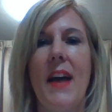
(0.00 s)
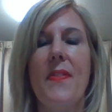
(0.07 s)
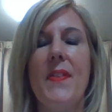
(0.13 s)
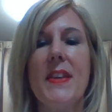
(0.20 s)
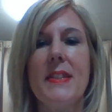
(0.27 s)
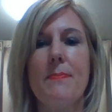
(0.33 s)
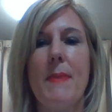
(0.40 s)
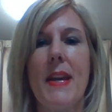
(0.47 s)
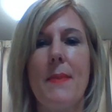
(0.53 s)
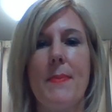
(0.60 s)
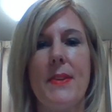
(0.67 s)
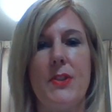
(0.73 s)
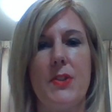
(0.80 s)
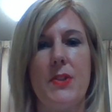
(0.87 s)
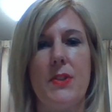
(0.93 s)
And this may
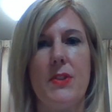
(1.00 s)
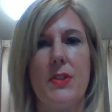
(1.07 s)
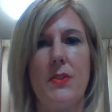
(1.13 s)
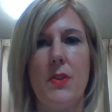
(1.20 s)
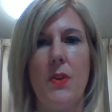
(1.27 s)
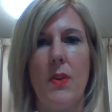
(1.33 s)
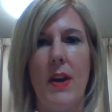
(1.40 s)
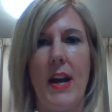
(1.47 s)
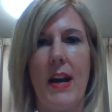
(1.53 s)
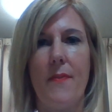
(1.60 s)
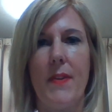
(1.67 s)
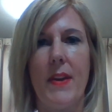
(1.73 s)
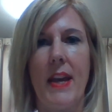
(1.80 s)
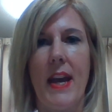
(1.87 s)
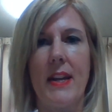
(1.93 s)
be due to not
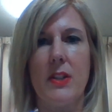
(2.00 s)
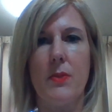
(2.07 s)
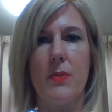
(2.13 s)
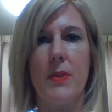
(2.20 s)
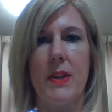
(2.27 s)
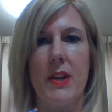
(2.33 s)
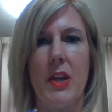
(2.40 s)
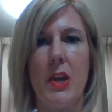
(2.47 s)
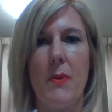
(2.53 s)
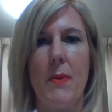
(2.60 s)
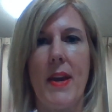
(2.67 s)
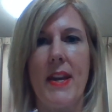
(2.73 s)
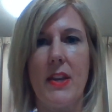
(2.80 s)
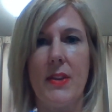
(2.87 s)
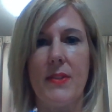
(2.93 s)
having adequate
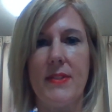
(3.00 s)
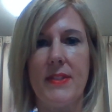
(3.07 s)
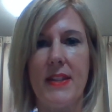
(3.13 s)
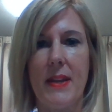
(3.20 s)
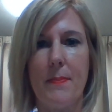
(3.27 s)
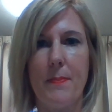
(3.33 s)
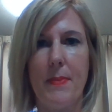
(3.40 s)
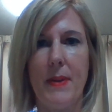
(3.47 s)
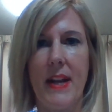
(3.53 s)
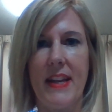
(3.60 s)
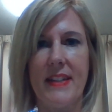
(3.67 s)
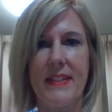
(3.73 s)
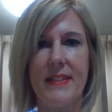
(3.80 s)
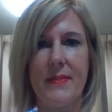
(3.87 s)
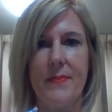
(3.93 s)
QA/QC in
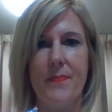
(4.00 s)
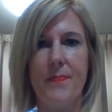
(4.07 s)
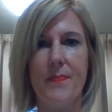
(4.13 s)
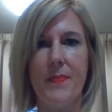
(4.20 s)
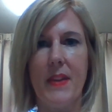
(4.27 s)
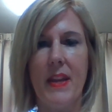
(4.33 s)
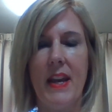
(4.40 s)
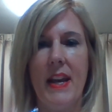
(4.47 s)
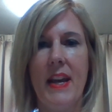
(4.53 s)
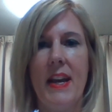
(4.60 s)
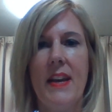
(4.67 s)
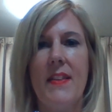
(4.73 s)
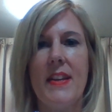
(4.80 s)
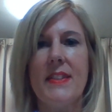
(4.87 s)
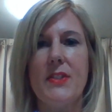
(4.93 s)
place.
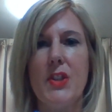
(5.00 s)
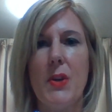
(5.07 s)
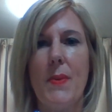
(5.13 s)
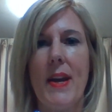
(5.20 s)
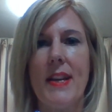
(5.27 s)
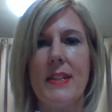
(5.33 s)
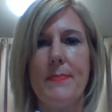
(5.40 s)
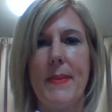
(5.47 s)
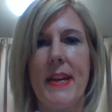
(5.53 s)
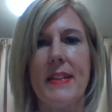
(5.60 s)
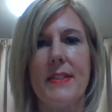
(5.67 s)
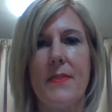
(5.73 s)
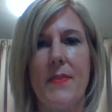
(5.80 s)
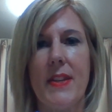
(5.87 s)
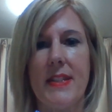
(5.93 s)
There's two
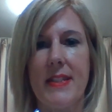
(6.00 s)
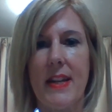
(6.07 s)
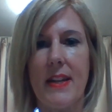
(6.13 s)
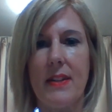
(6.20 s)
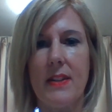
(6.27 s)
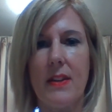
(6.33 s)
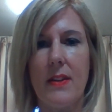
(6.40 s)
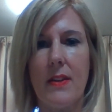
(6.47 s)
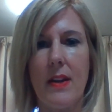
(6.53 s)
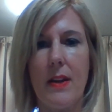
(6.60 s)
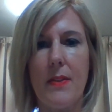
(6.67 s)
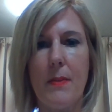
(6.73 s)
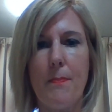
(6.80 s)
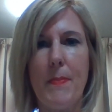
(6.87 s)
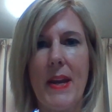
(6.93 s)
aspects of this that
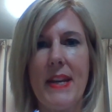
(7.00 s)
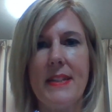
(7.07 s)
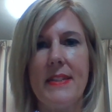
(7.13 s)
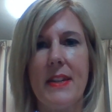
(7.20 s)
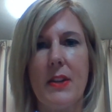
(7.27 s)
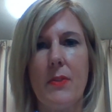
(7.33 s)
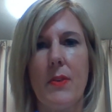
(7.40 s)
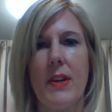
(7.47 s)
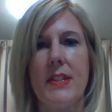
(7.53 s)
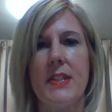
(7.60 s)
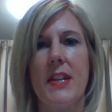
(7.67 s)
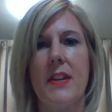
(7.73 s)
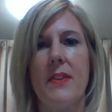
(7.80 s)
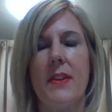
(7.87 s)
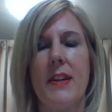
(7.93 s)
are the basic
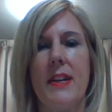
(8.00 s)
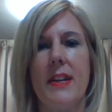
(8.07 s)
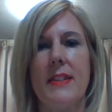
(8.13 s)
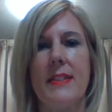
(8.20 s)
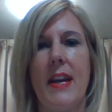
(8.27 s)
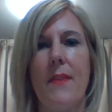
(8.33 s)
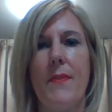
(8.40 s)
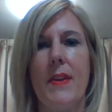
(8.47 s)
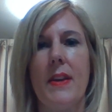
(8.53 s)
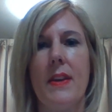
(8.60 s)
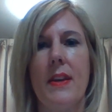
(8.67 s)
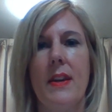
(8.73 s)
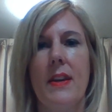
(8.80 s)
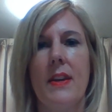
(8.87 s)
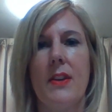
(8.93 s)
criteria. It's
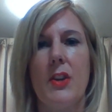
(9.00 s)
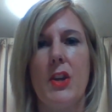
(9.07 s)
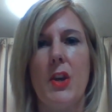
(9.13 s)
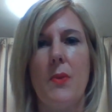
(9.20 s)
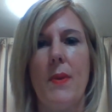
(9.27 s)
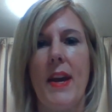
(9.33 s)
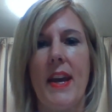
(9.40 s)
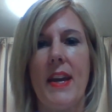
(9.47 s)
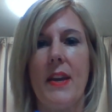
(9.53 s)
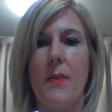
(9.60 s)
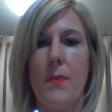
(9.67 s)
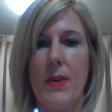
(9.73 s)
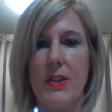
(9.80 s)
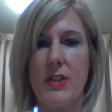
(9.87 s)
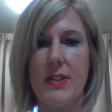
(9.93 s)
having
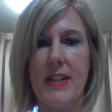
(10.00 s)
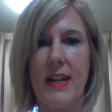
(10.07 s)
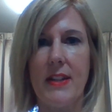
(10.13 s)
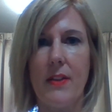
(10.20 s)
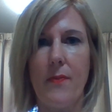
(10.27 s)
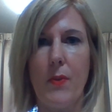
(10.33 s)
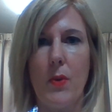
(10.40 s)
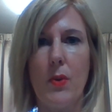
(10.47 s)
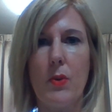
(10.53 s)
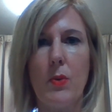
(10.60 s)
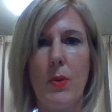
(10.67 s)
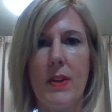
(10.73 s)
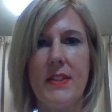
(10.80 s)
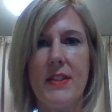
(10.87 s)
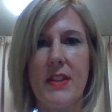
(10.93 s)
QA, which stands for
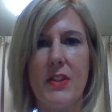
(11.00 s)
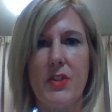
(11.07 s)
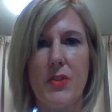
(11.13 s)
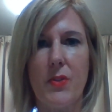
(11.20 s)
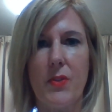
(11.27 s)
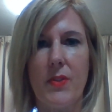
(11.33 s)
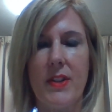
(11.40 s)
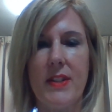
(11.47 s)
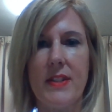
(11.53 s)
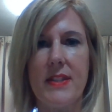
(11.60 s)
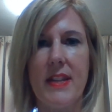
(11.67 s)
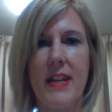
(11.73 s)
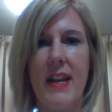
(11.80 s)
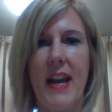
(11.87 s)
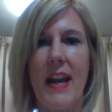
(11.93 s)
quality
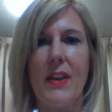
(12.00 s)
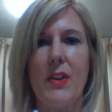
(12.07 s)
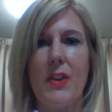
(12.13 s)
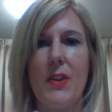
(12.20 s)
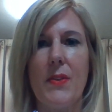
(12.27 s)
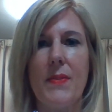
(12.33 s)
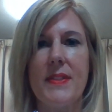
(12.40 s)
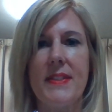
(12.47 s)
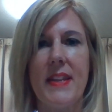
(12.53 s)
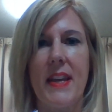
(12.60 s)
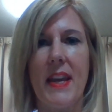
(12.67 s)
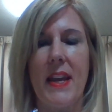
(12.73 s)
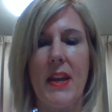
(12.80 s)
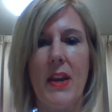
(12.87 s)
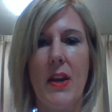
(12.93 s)
assurance, and
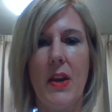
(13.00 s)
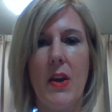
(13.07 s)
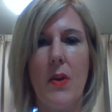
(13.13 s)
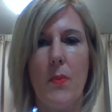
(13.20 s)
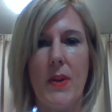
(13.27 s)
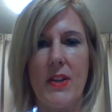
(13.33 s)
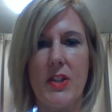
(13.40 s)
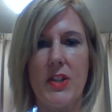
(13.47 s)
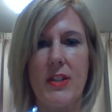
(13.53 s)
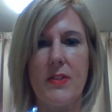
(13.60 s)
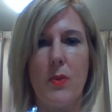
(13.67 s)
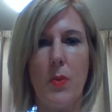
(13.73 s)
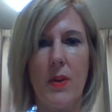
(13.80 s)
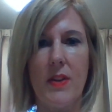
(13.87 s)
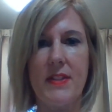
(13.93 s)
QC, which
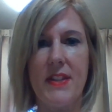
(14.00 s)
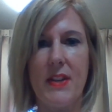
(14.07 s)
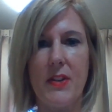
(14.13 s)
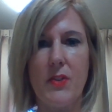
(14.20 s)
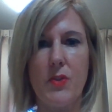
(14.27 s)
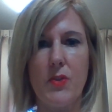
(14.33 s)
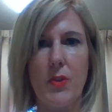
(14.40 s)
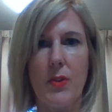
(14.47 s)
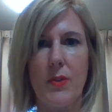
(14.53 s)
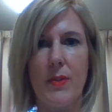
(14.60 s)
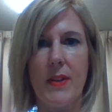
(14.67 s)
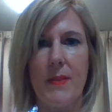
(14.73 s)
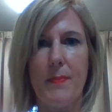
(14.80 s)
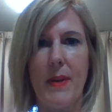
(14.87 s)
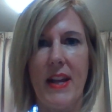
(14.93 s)
is quality
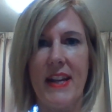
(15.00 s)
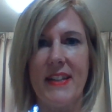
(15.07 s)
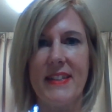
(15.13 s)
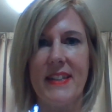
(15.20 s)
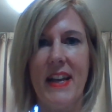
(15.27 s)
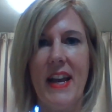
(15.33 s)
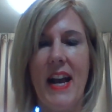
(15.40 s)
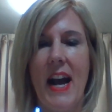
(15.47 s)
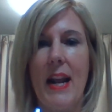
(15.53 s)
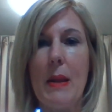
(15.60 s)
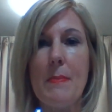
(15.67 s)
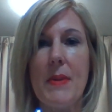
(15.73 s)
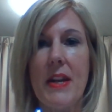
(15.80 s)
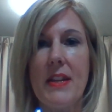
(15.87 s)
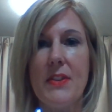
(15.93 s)
control, in place.
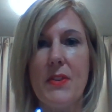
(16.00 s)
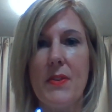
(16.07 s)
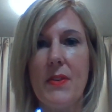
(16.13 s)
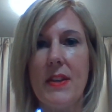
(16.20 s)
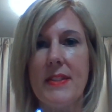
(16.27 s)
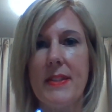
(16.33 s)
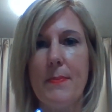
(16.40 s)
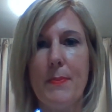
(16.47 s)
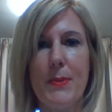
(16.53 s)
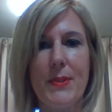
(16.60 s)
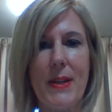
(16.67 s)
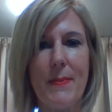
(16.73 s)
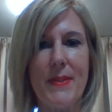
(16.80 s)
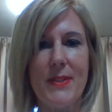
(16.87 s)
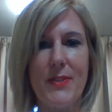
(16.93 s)
And I'm going to do a simple
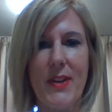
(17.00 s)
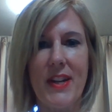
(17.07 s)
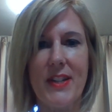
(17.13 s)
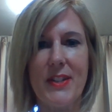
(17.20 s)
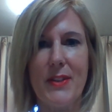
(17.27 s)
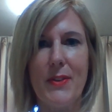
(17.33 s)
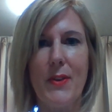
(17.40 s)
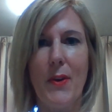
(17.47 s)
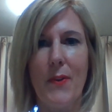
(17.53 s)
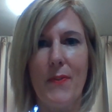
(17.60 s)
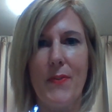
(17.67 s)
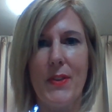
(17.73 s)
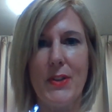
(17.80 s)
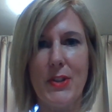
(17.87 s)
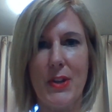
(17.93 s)
demonstration
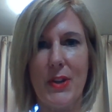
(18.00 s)
of the